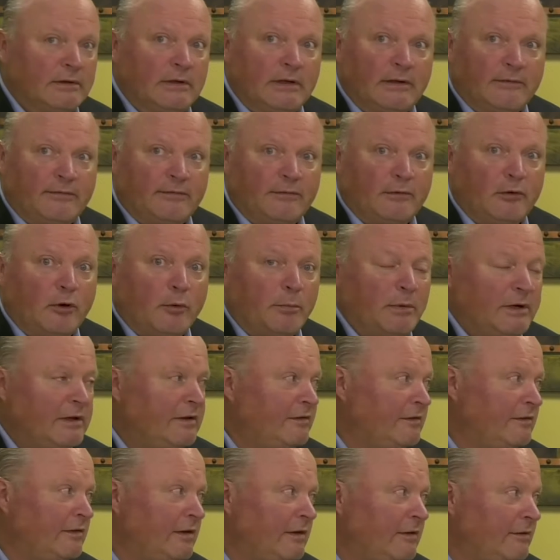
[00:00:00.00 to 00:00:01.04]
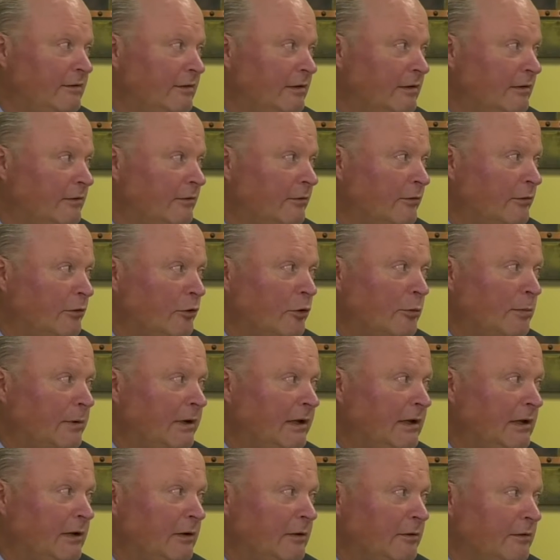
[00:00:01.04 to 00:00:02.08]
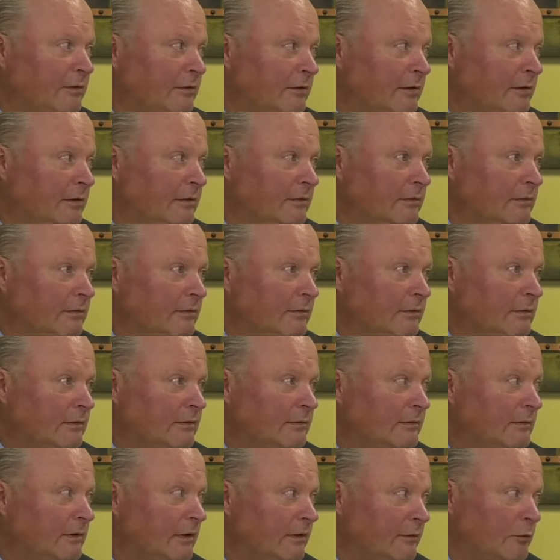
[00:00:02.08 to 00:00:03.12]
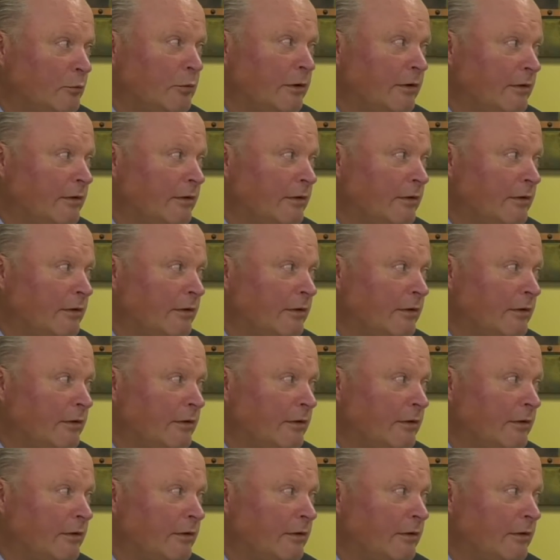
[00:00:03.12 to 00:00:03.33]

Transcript: if nobody sees it or nobody hears it, it's